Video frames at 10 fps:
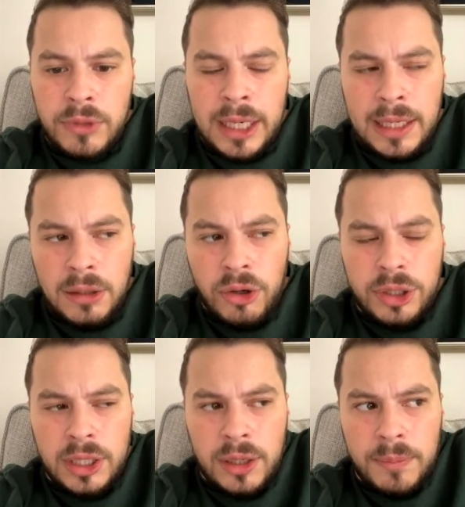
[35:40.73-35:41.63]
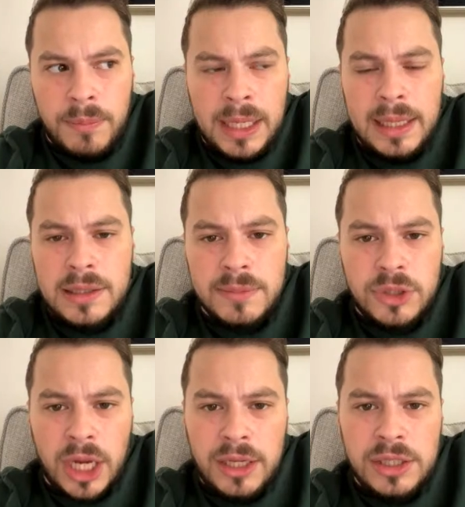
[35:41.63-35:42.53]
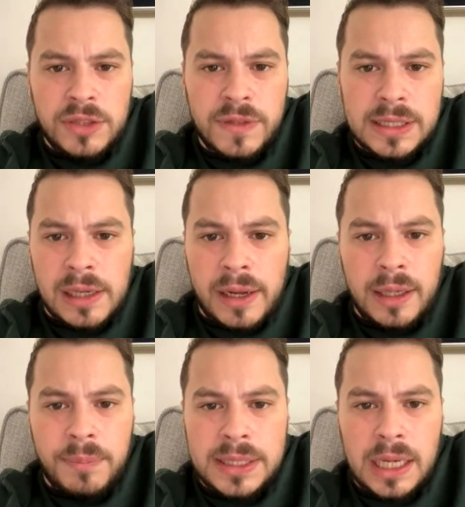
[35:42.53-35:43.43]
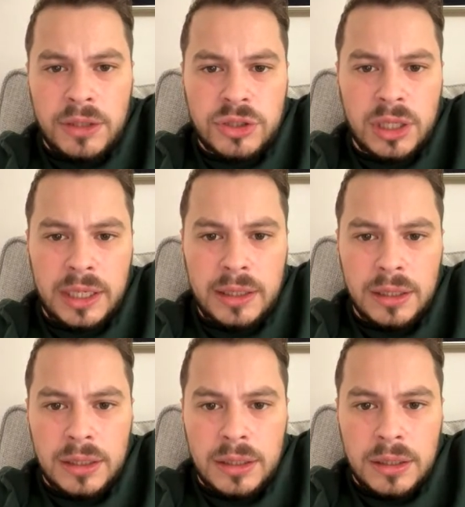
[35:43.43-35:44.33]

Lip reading: really, you're looking at making some changes for tonight, potentially.